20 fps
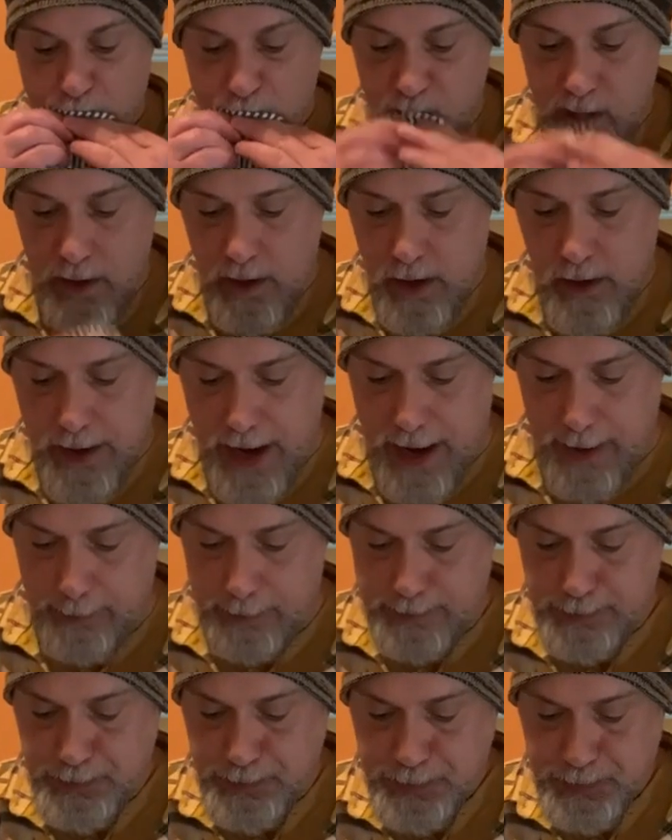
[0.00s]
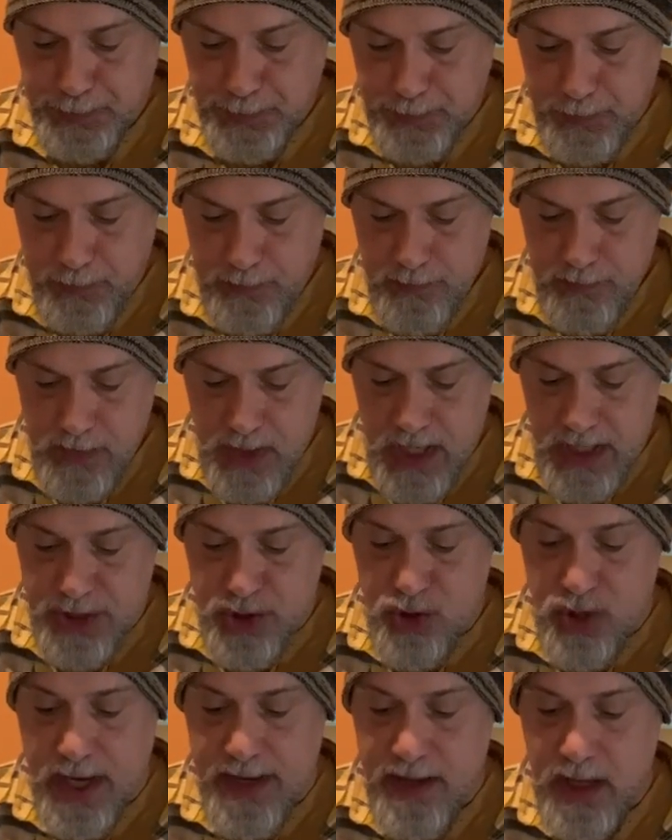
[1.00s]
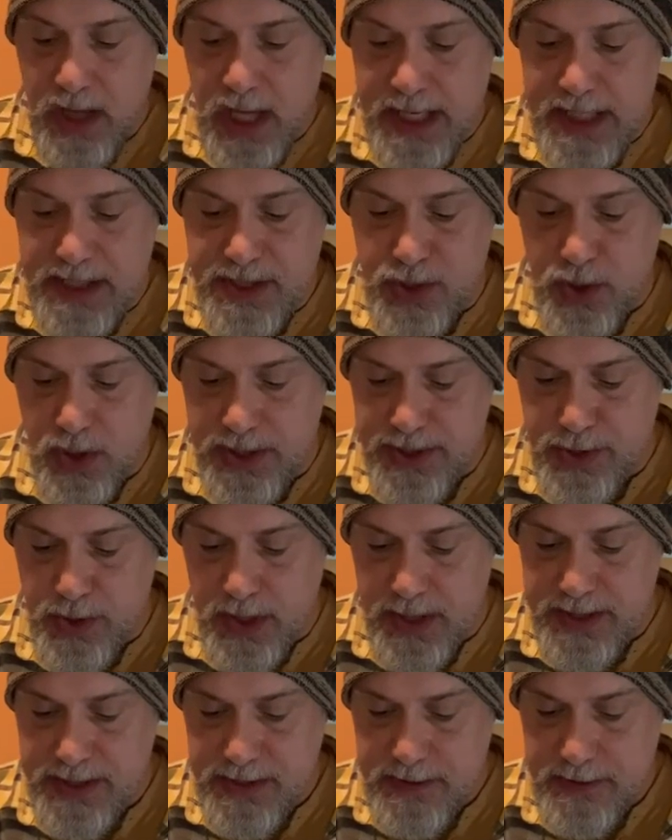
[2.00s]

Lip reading: Okay, let's try the light soy sauce.